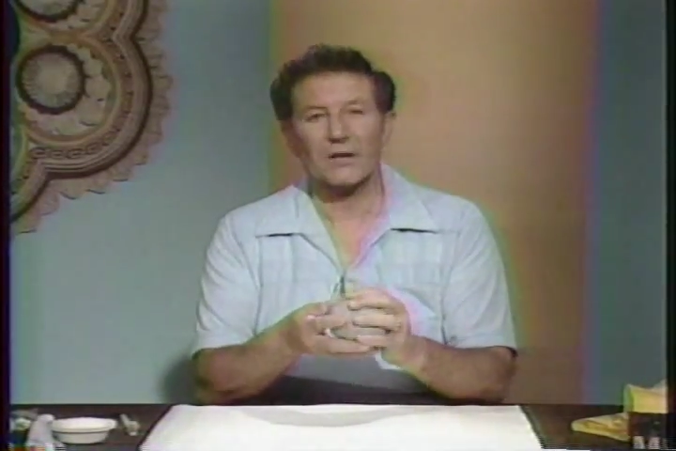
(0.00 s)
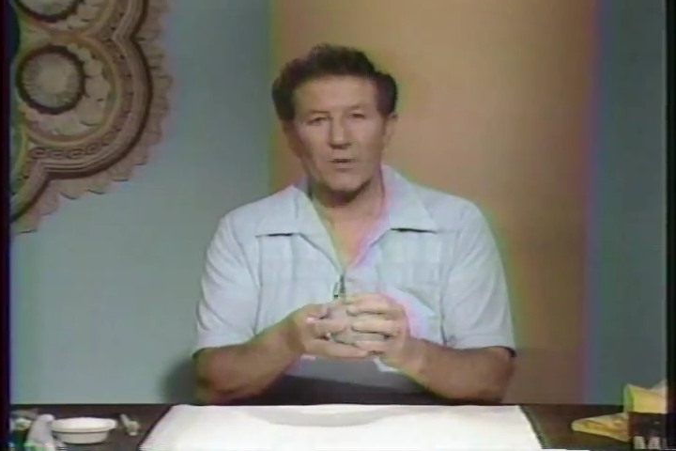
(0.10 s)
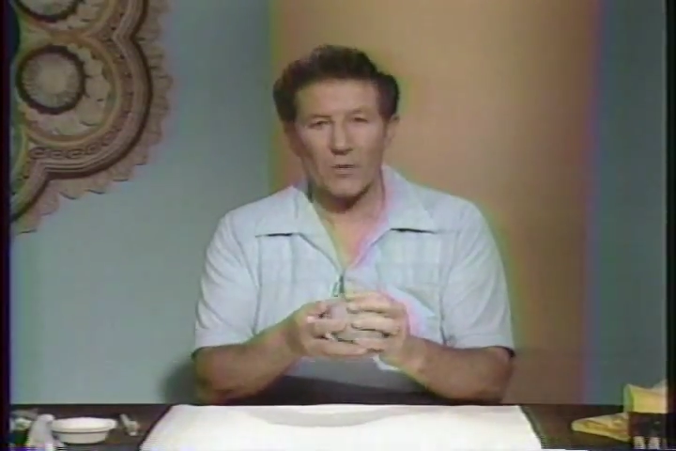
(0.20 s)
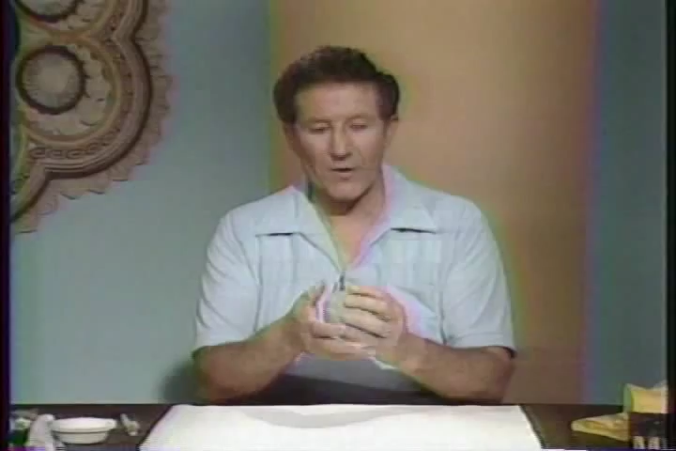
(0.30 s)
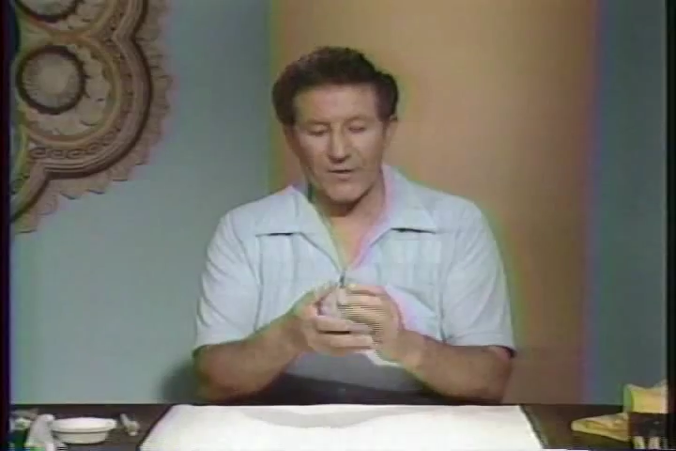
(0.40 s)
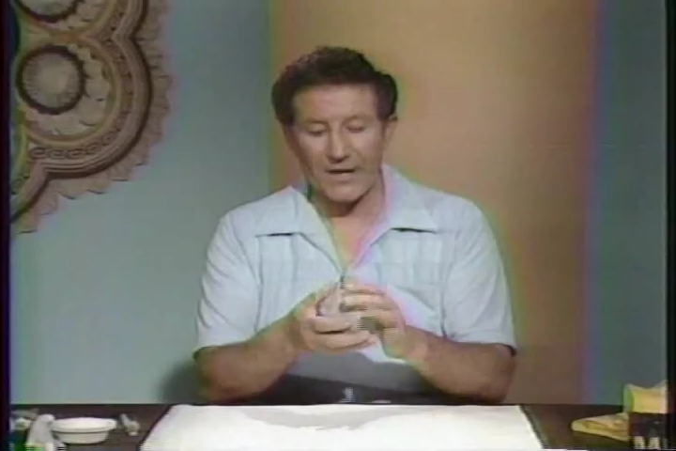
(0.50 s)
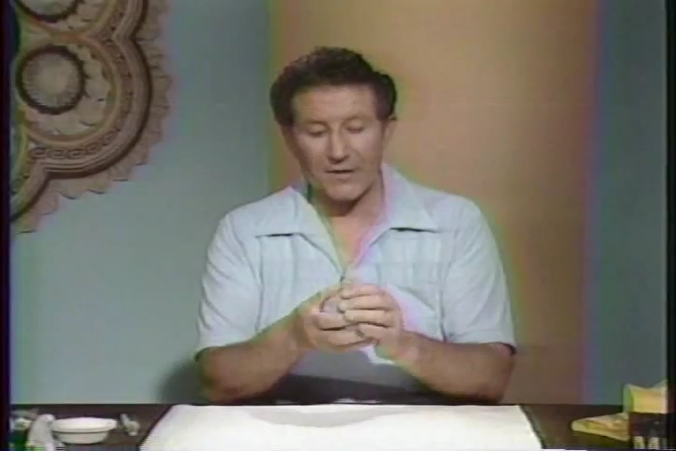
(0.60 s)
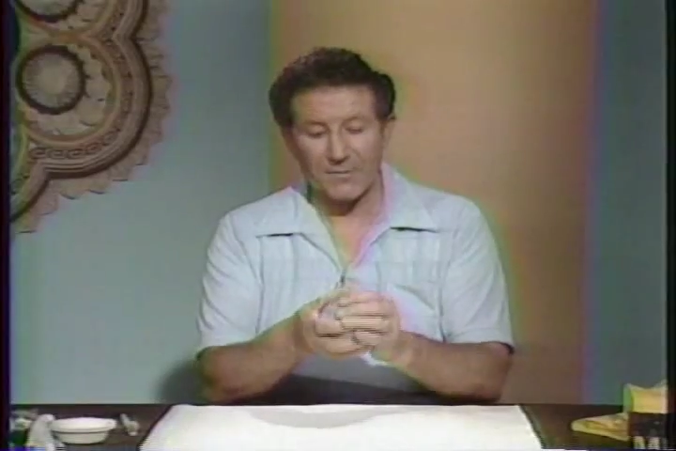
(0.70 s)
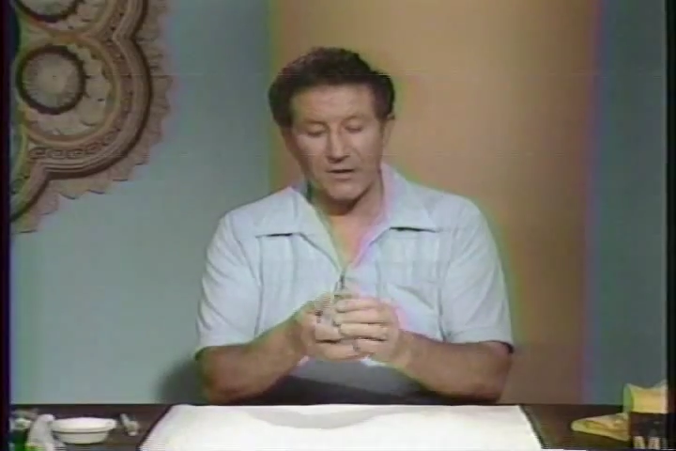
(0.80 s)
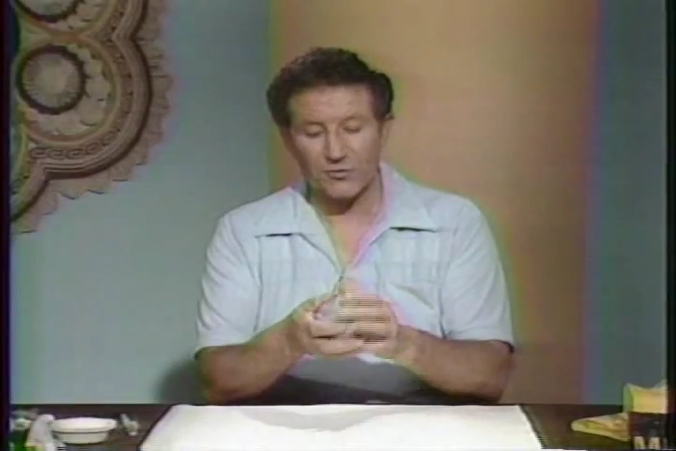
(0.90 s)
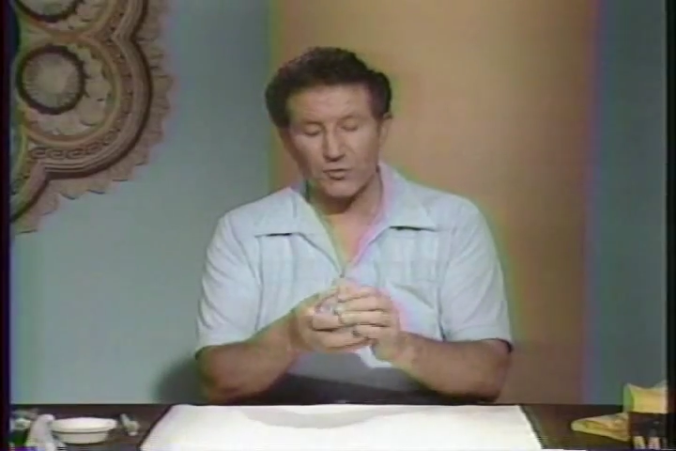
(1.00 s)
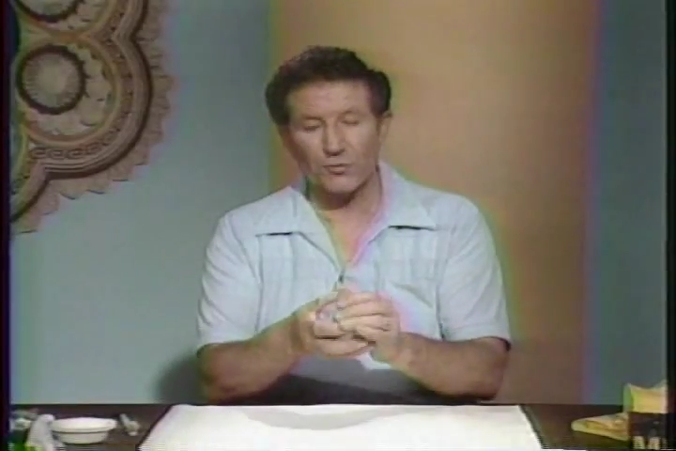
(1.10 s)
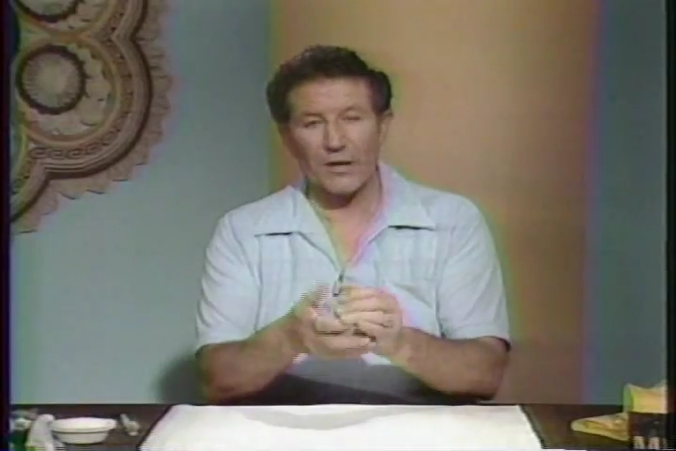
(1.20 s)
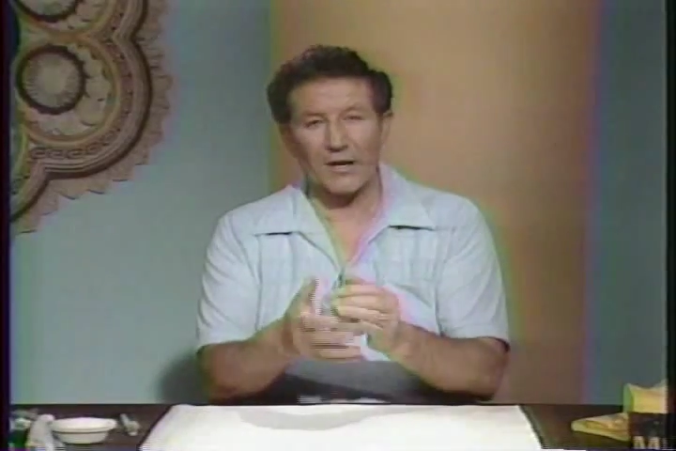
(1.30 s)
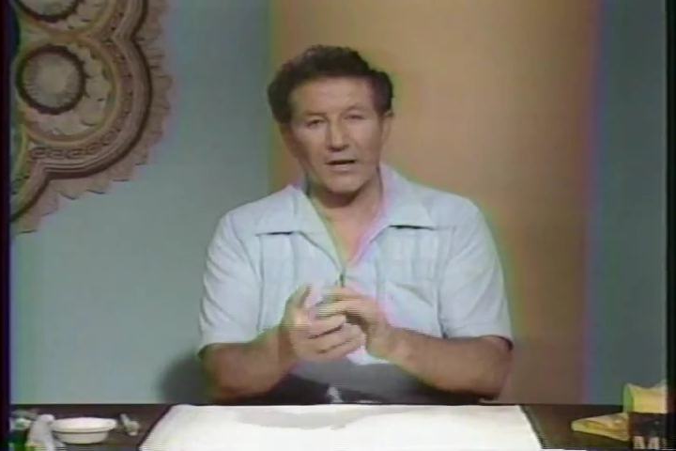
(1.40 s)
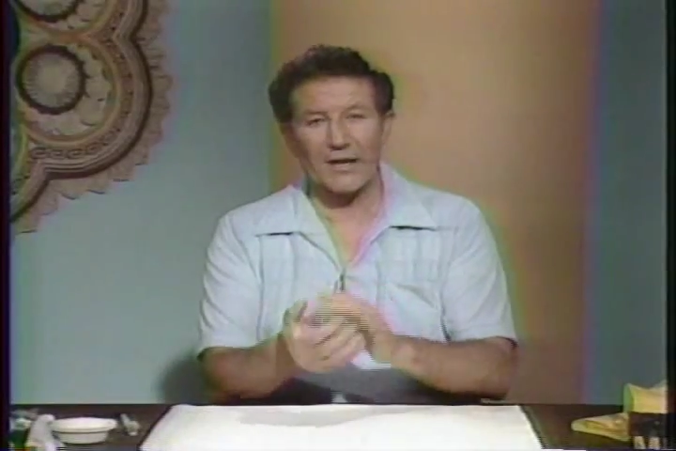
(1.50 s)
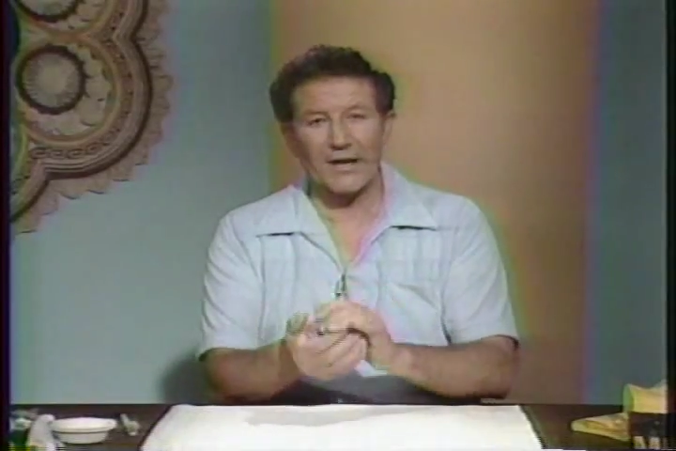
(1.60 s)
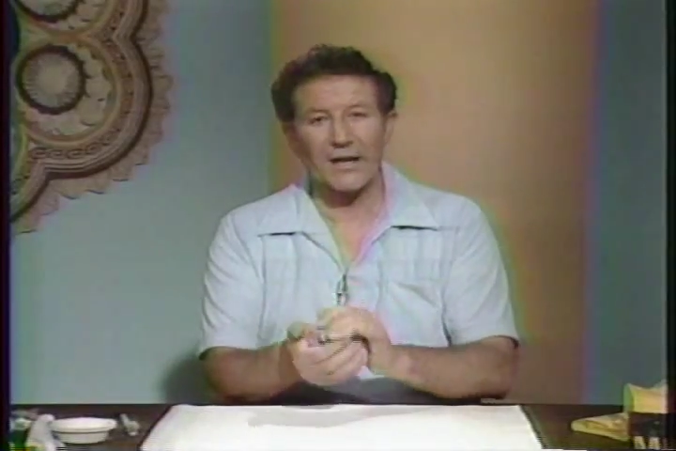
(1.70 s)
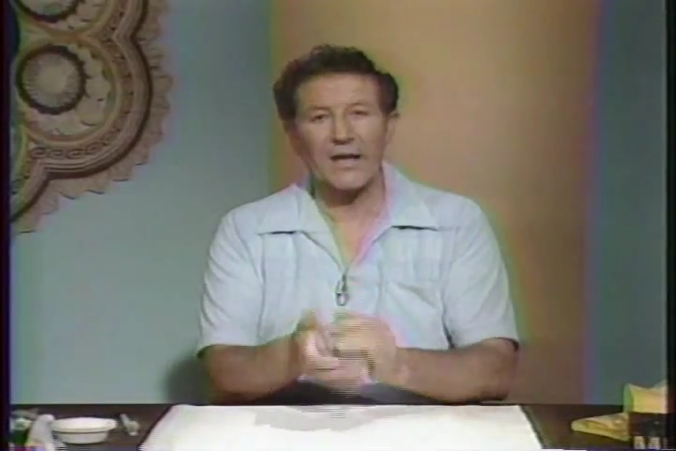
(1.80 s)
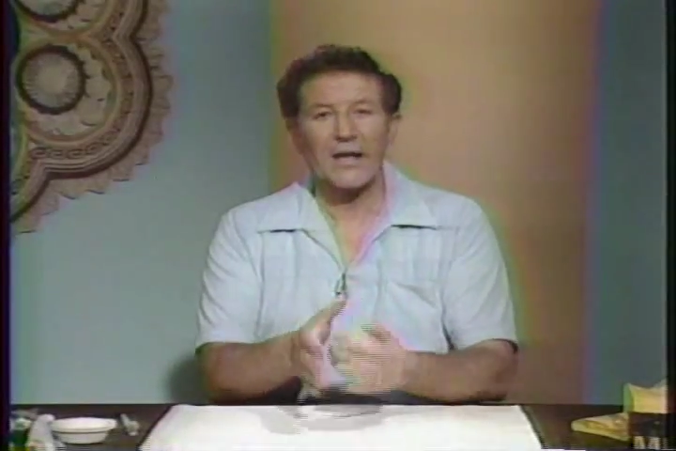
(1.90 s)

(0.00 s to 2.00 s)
We want that to be true with our clay,